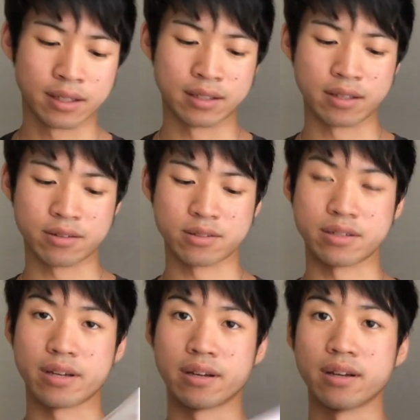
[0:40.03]
And there's
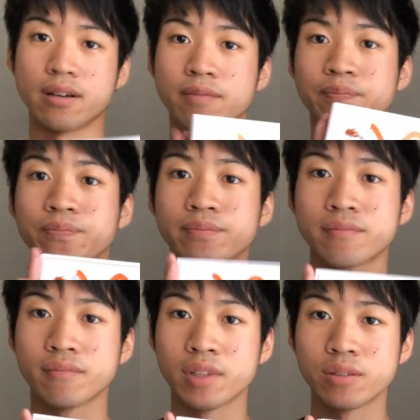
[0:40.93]
a
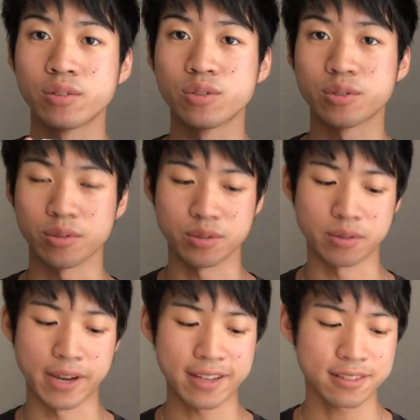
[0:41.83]
shoulder
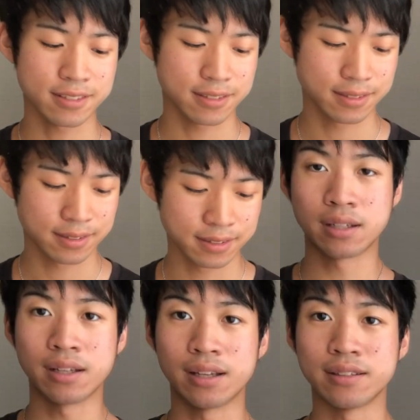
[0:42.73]
rest.
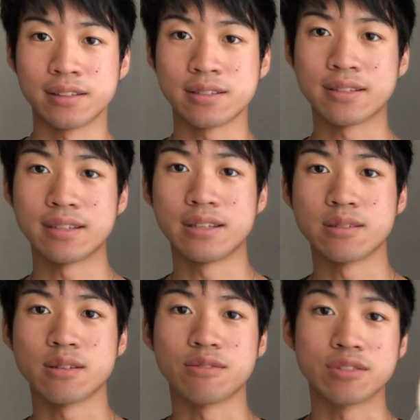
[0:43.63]
And this
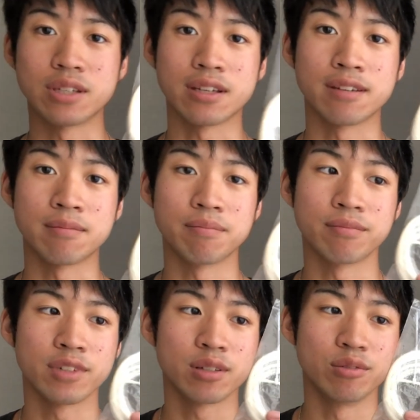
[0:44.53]
is a vegan
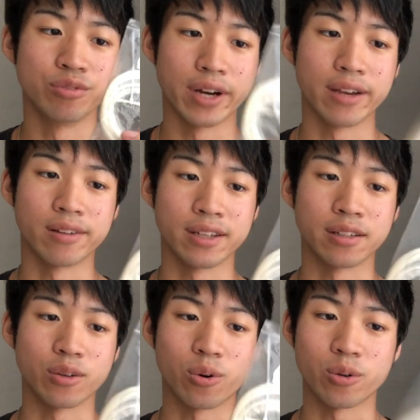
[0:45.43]

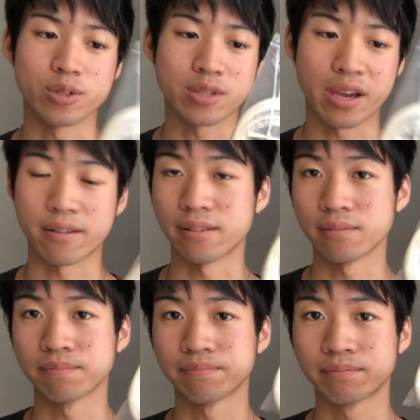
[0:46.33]
violin horsehair.
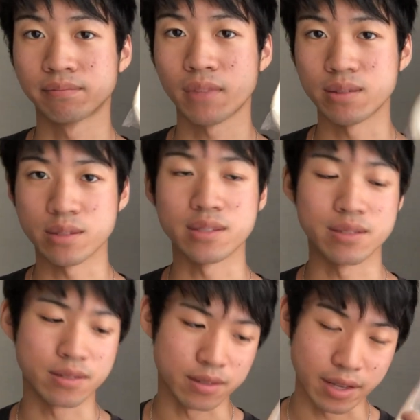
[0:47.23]
This
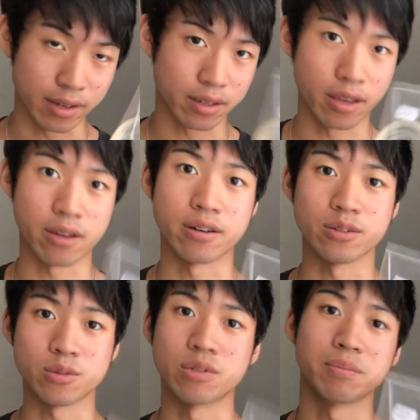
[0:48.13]
synthetic hair
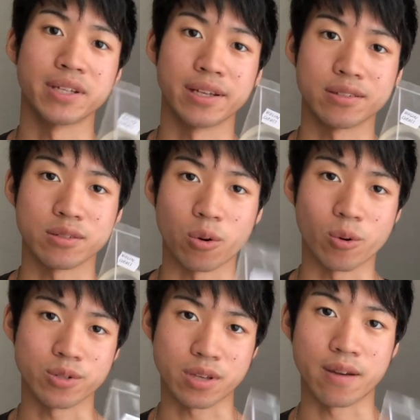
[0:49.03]
to replace the
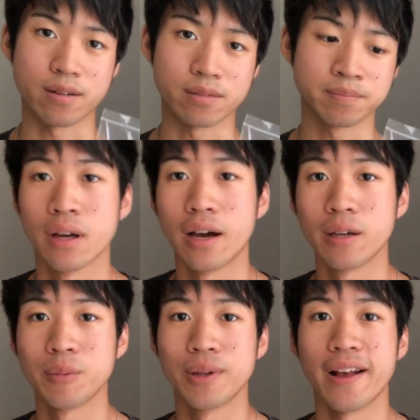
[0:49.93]
horsehair. I
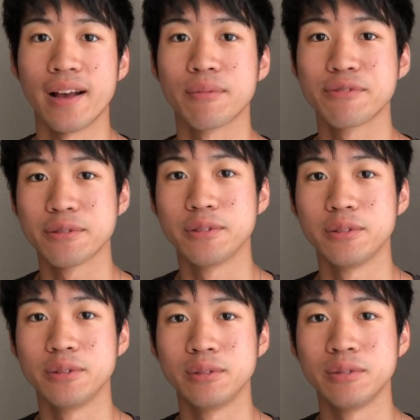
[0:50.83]
am an
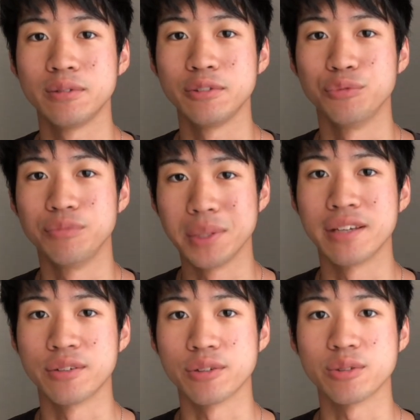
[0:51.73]
absolute
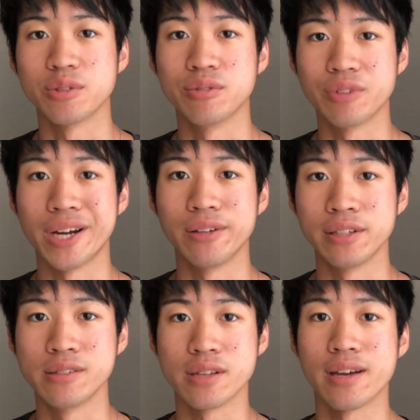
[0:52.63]
beginner to
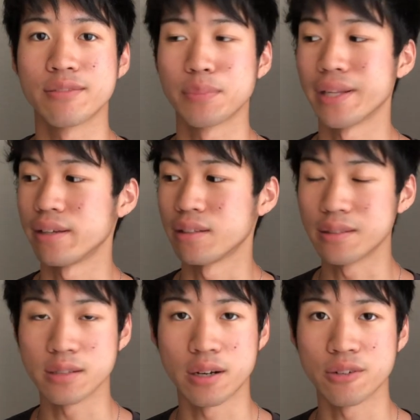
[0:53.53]
violins. I've played
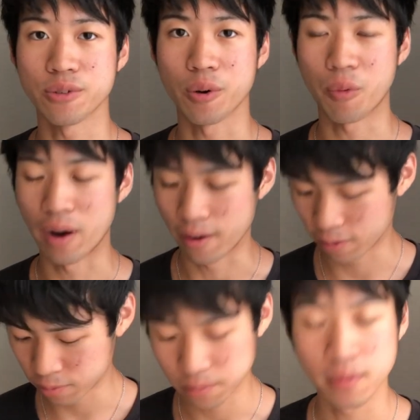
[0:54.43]
guitar for a
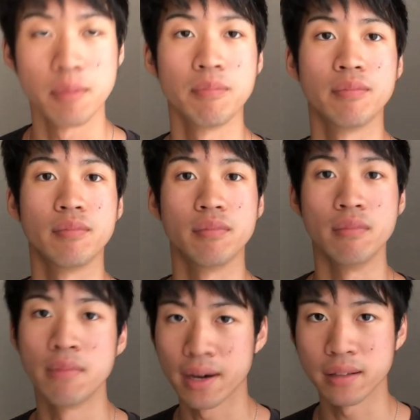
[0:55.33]
while,
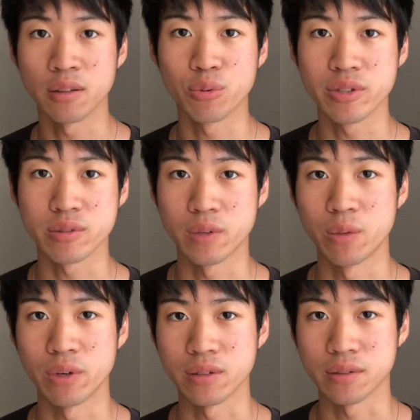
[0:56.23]
but the reason why I
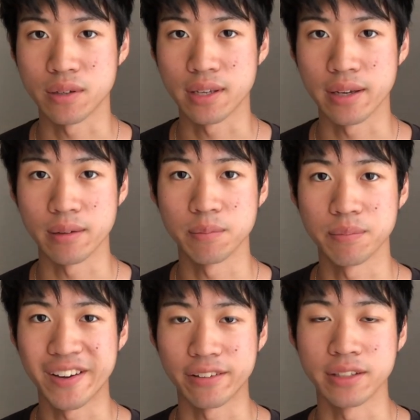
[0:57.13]
wanted to get a
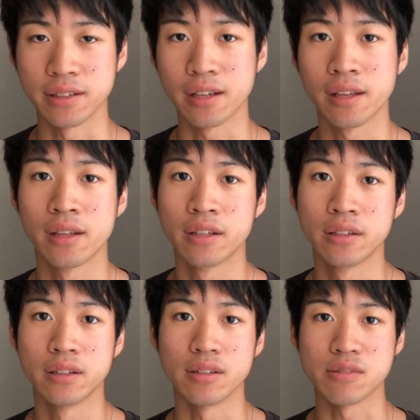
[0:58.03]
violin
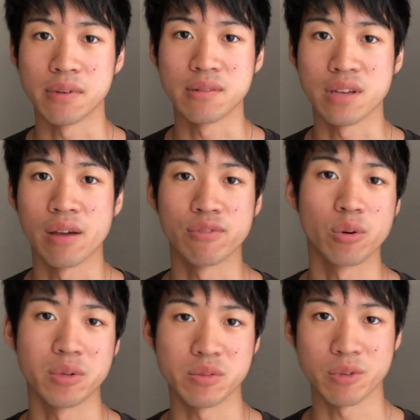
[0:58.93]
is because I've
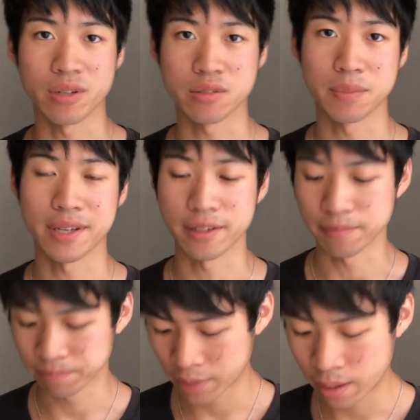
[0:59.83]
always wanted to play.
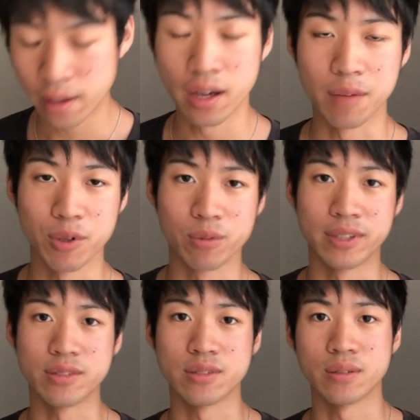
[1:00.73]
I'm
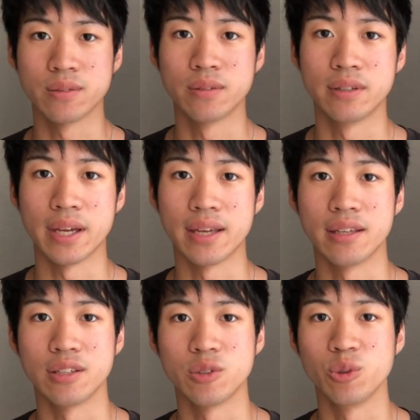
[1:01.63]
always
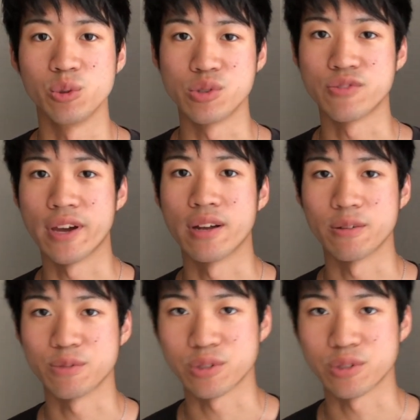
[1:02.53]
a huge fan of